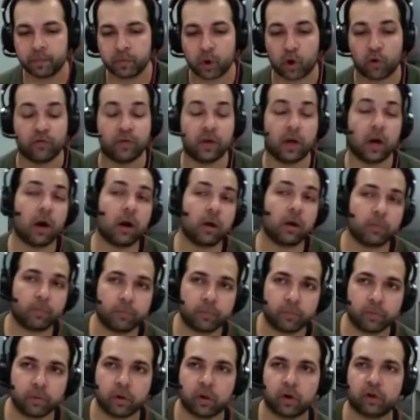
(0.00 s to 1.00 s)
Or if they are
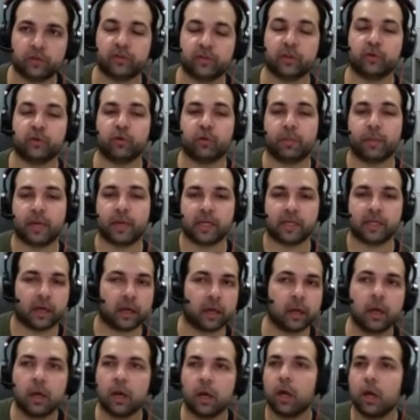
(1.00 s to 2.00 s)
progressing into a meeting,
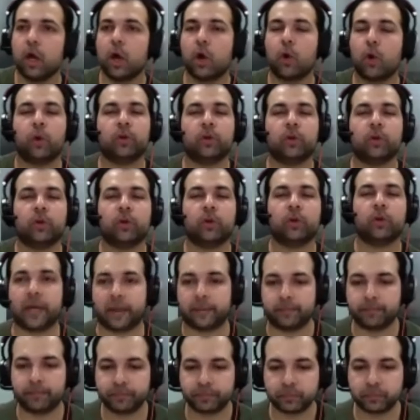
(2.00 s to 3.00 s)
what's happening?
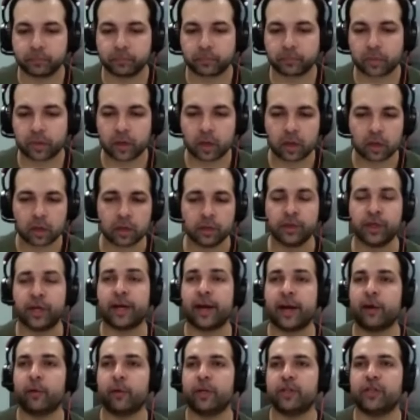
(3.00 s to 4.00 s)
Did
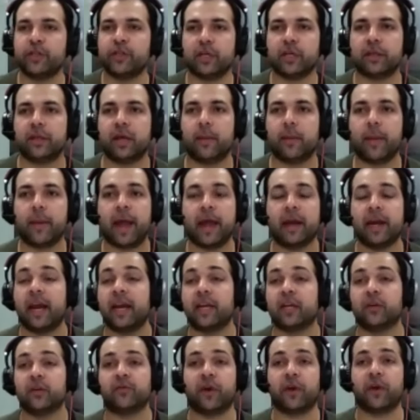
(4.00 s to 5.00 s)
I reach out to them at
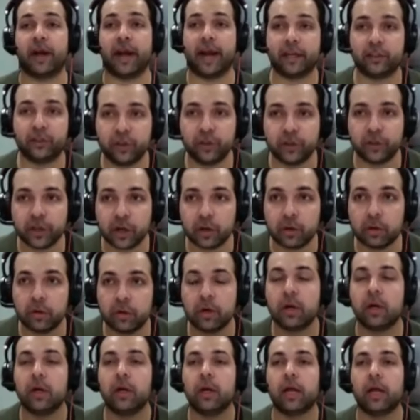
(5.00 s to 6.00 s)
end of financial year?
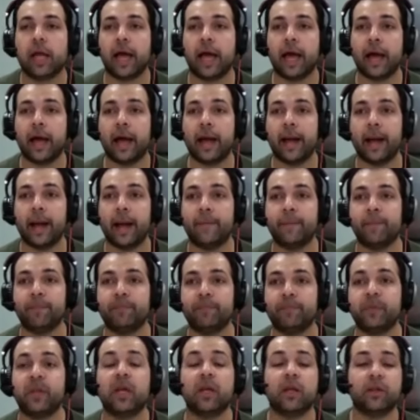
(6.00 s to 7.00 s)

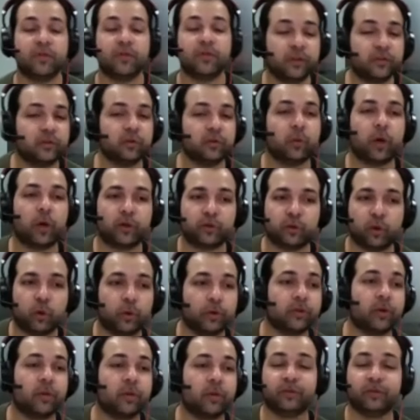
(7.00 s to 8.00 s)
This is where it's
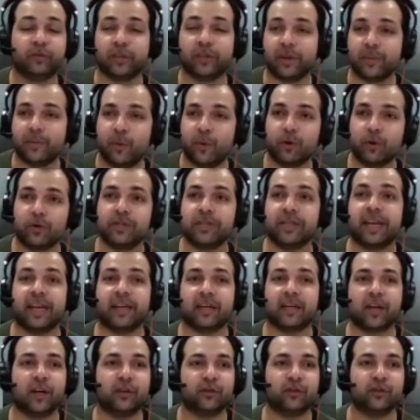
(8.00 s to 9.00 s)
always obviously important to get
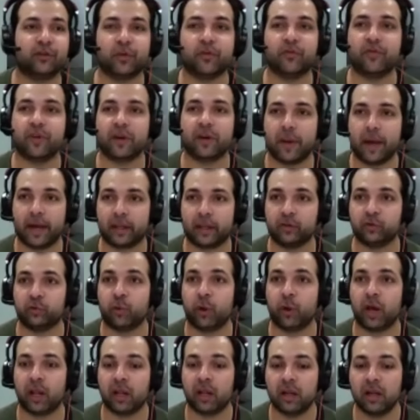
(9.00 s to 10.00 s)
customer feedback as
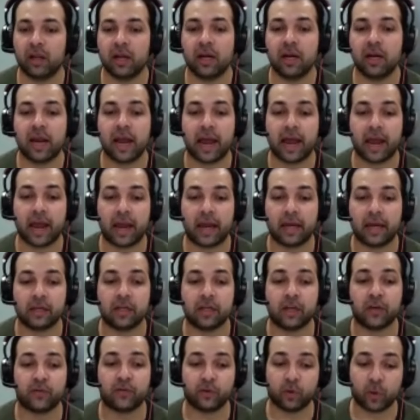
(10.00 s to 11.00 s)
well. And
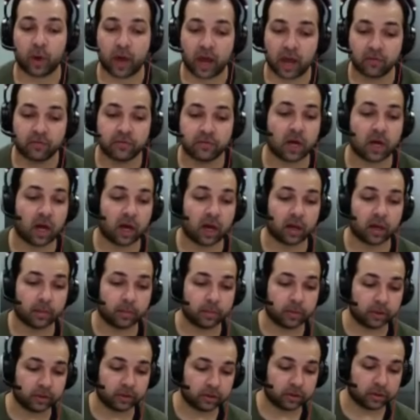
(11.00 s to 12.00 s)
if you have time,
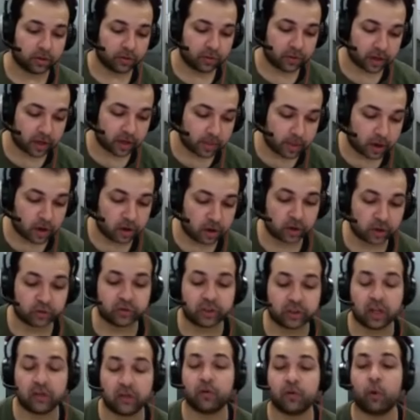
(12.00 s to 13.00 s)
think about it
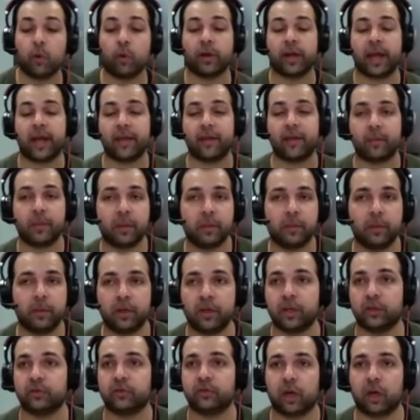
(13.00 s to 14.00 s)
yourself or gather people in
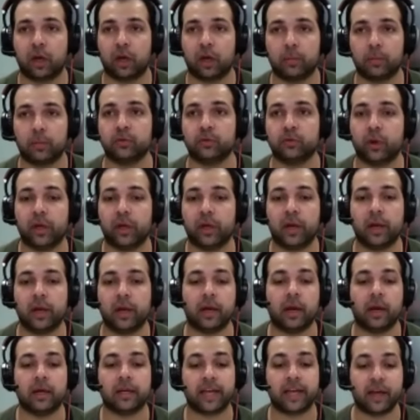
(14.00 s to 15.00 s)
your startup as well and
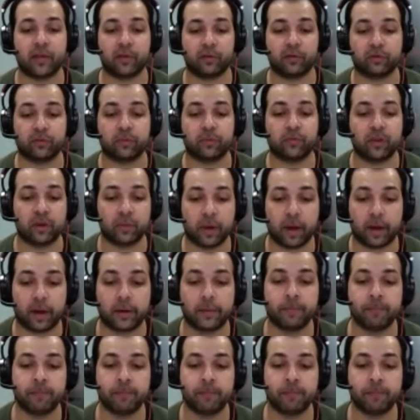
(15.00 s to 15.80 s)
gather some feedback.